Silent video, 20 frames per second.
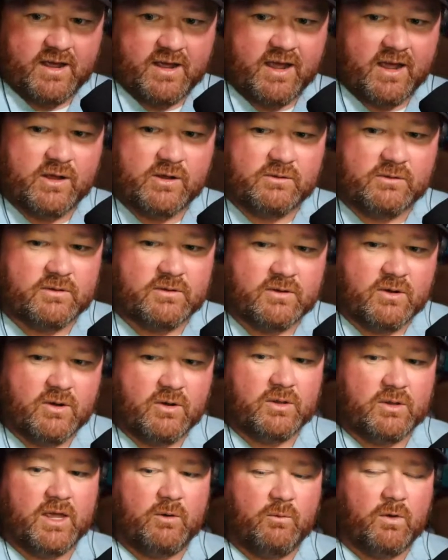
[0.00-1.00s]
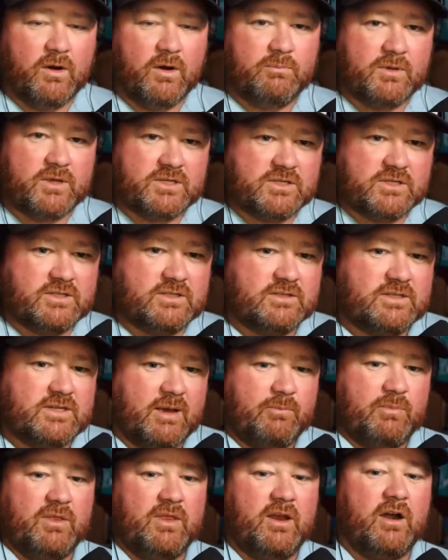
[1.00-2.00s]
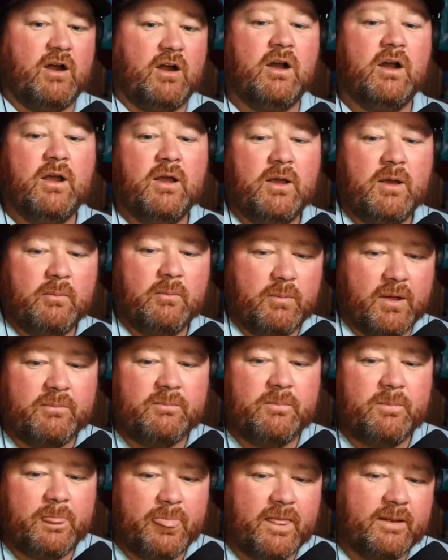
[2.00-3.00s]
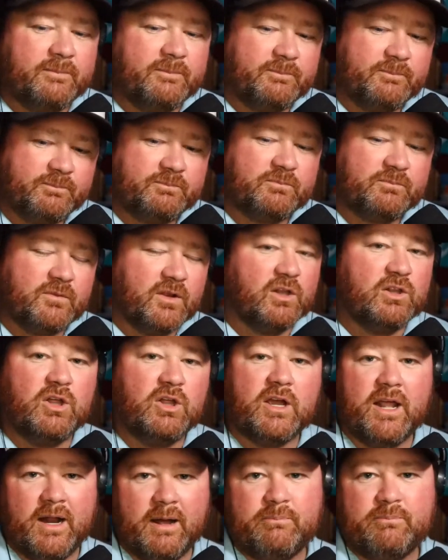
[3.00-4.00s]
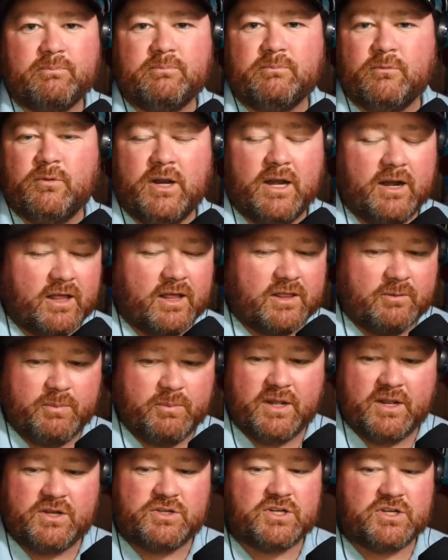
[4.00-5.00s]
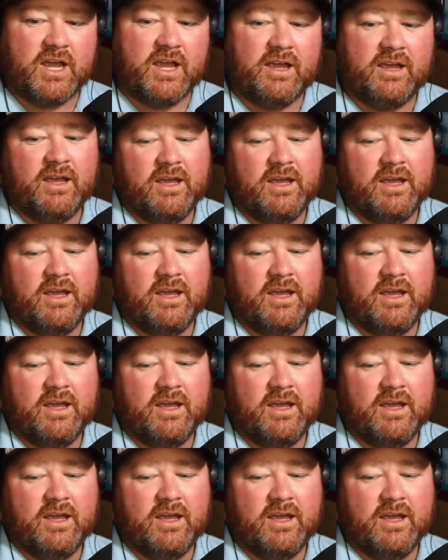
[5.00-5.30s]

I only had one misstep in there, but look it up, read it on the PDGA.